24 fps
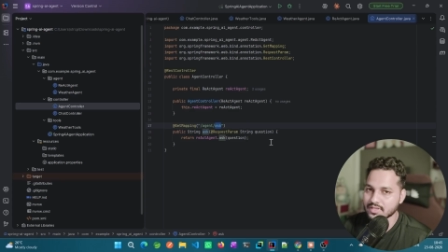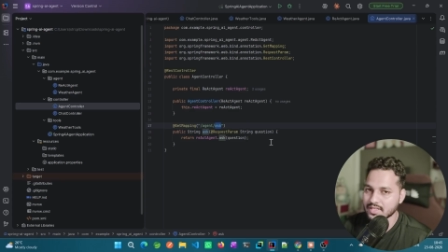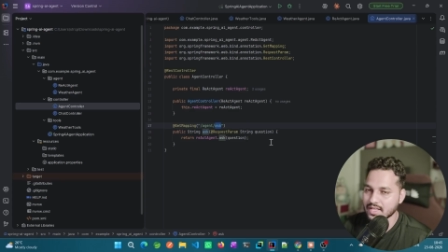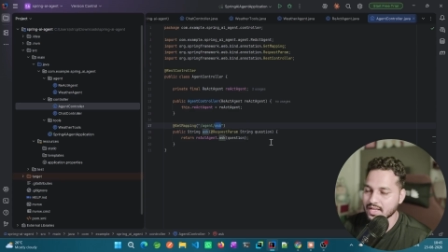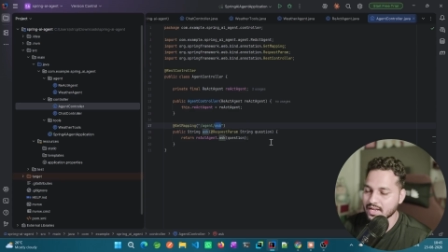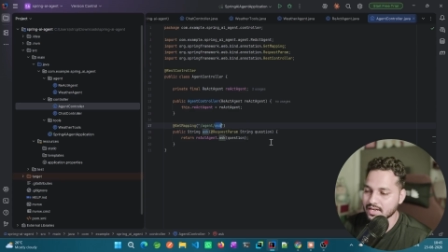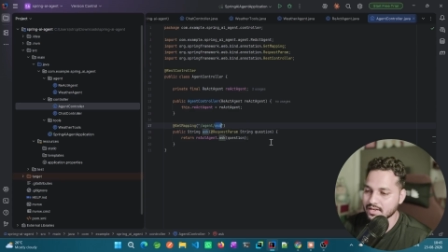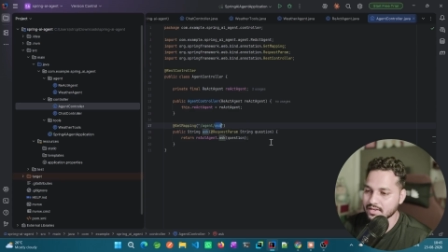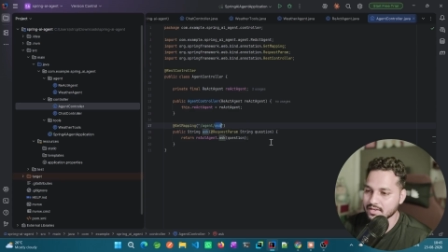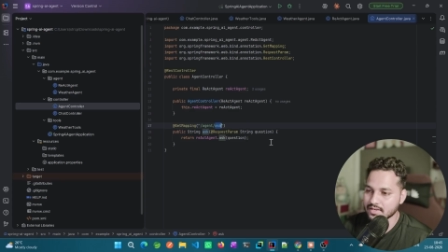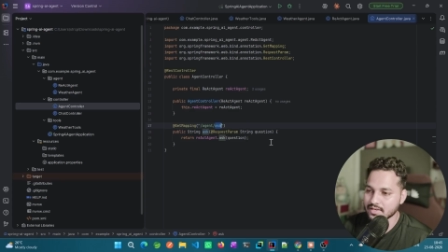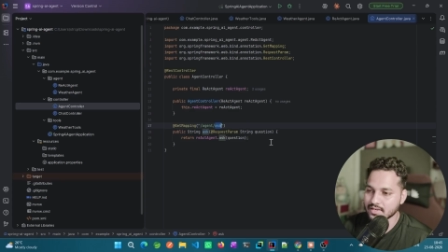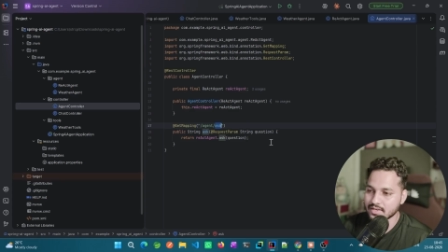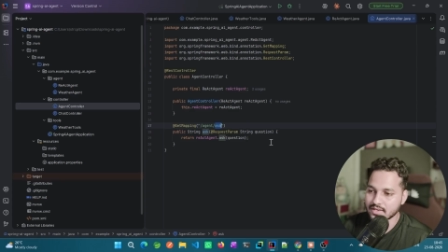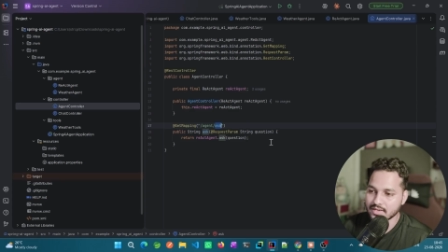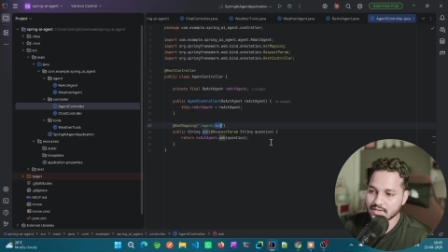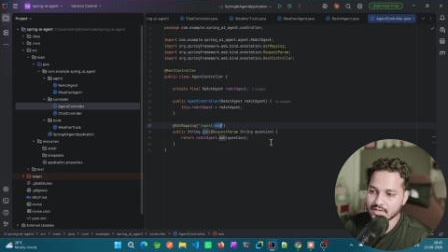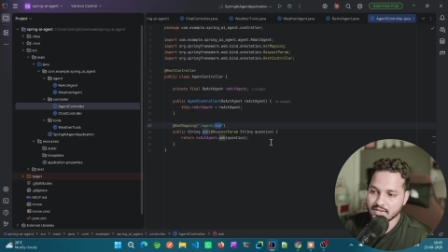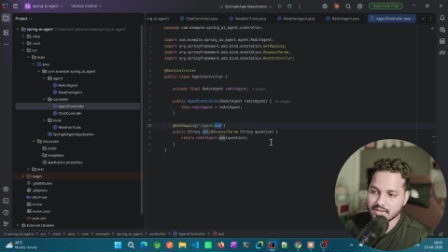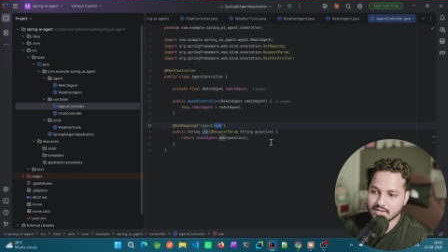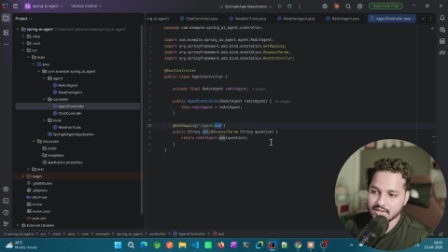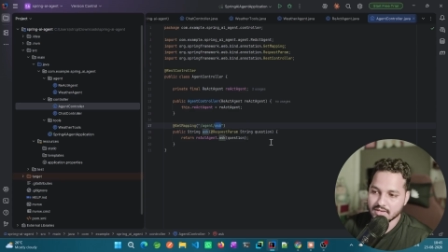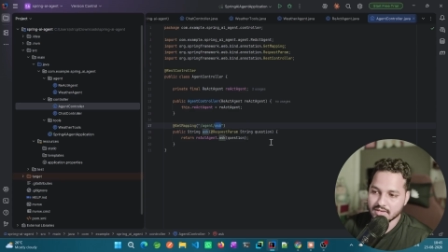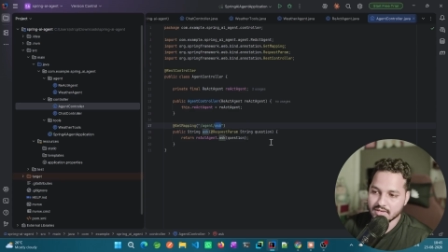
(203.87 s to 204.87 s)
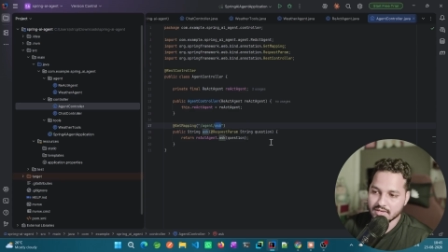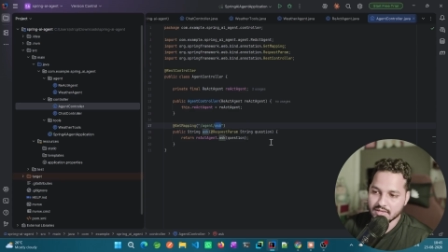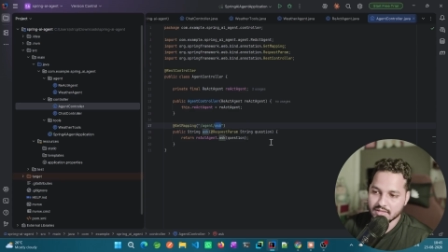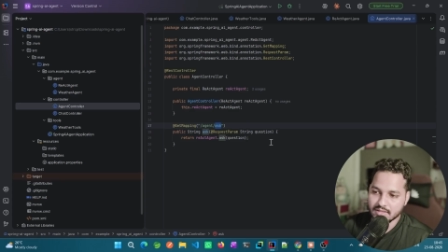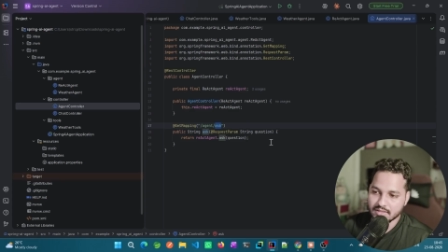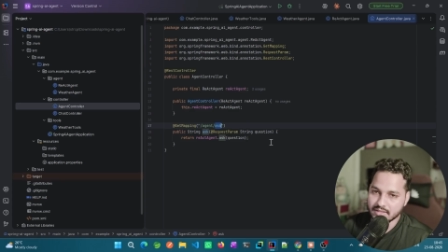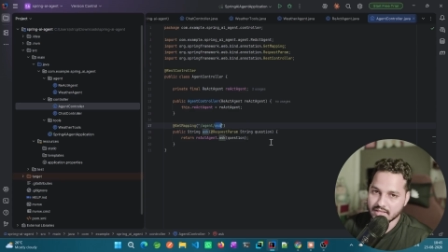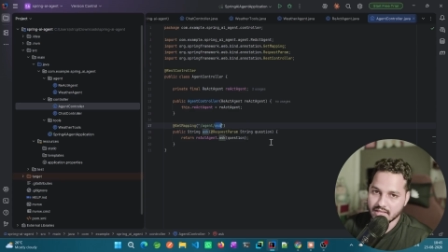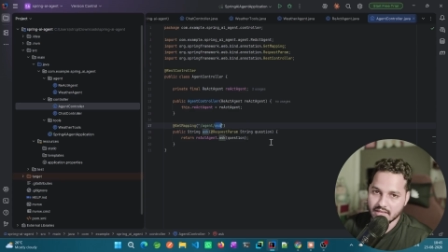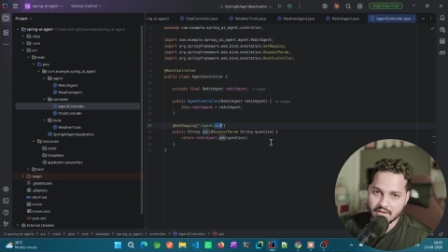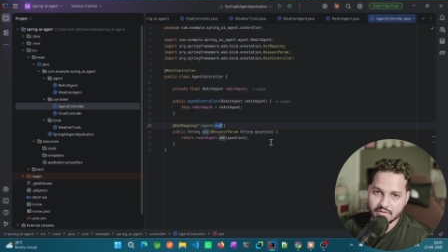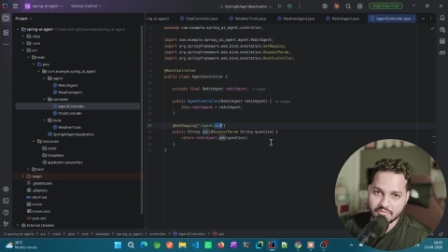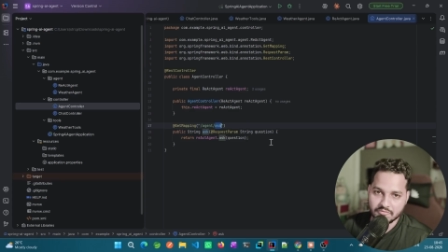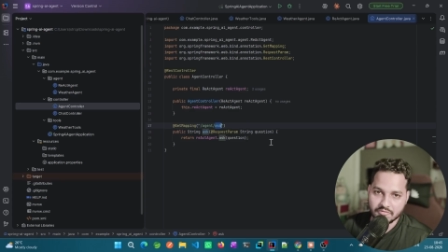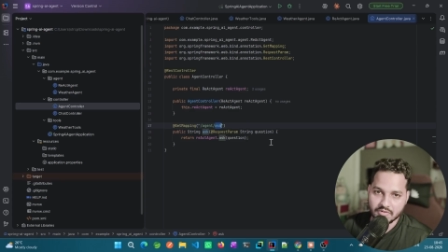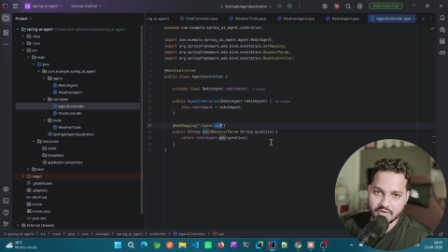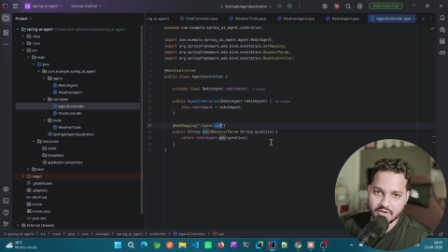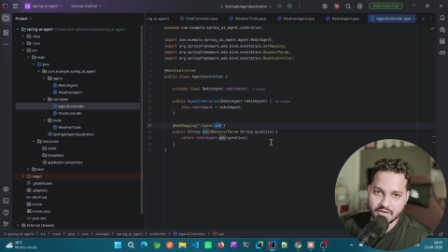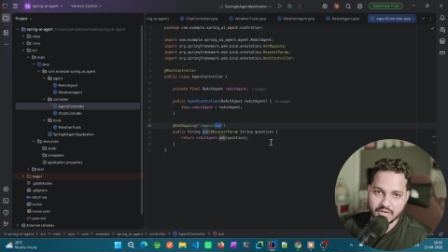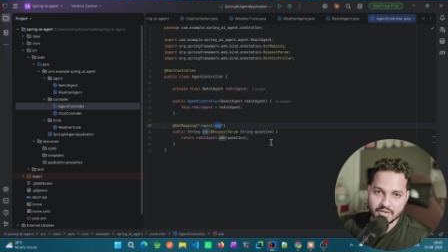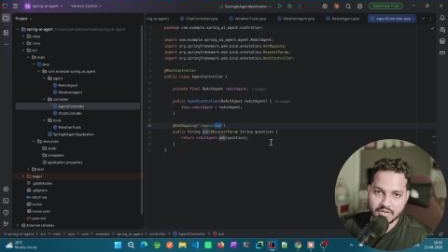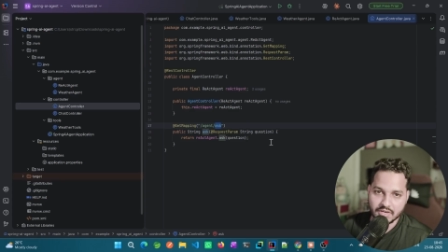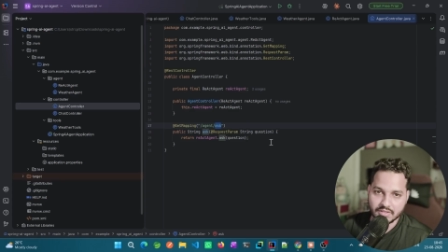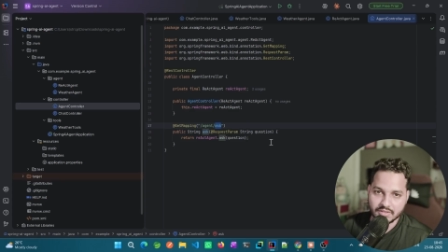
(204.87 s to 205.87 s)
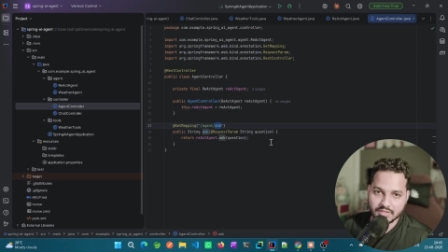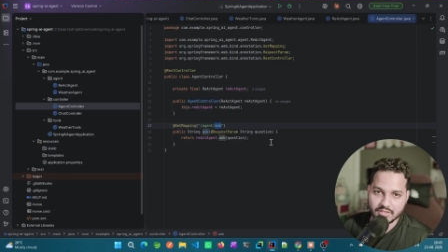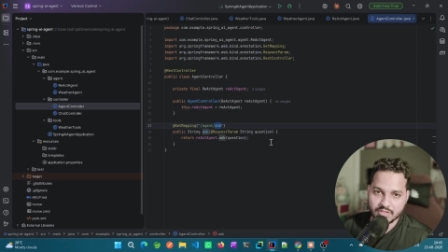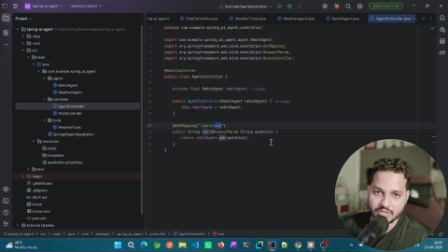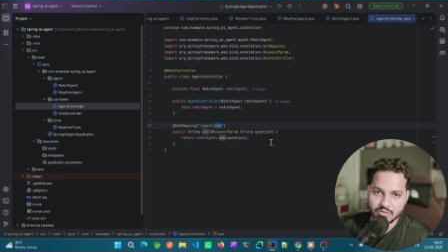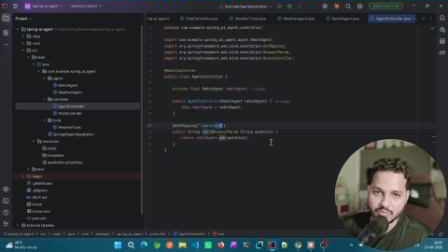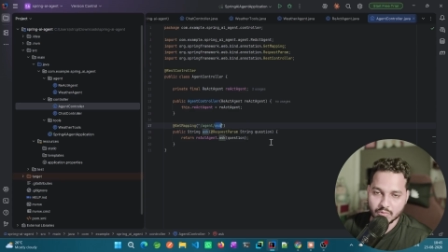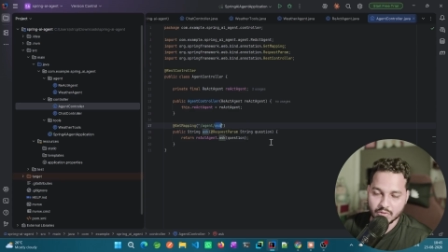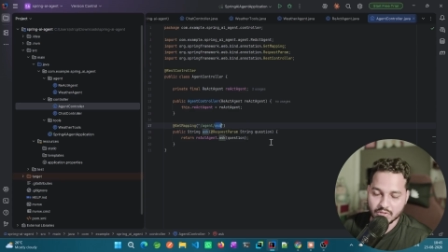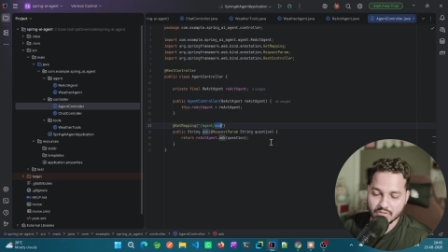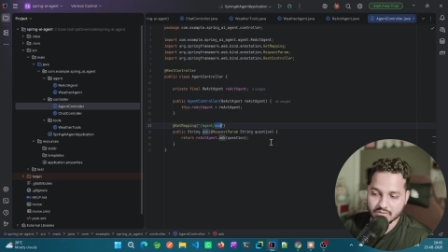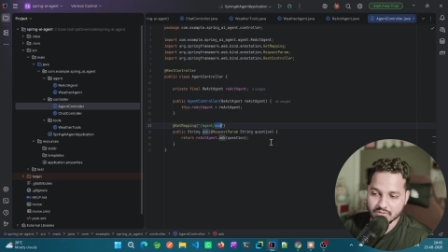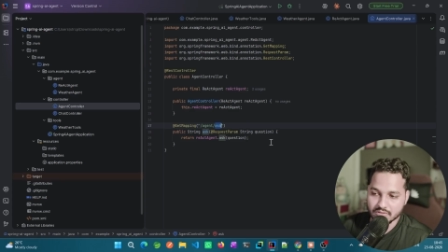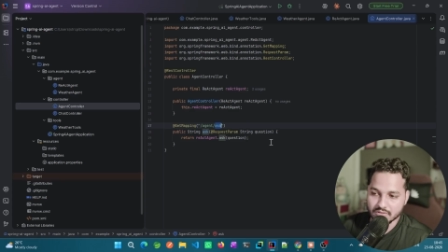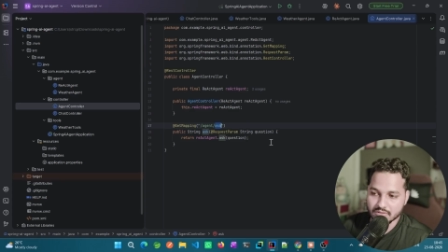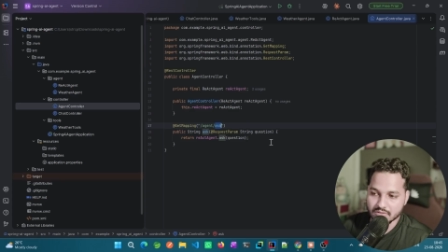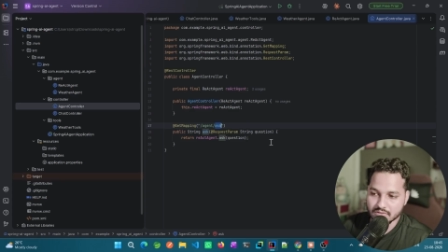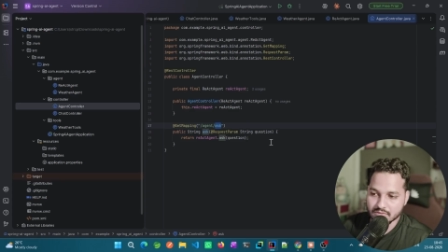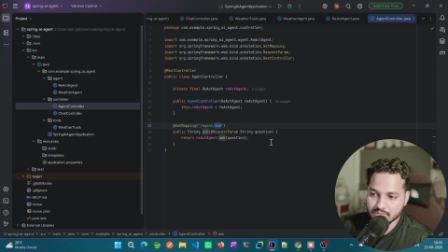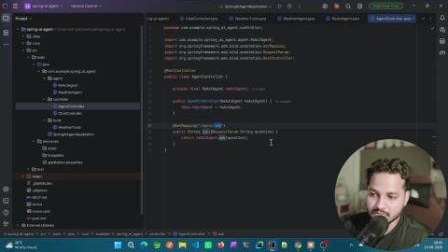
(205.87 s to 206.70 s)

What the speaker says: that, then we'll return the response.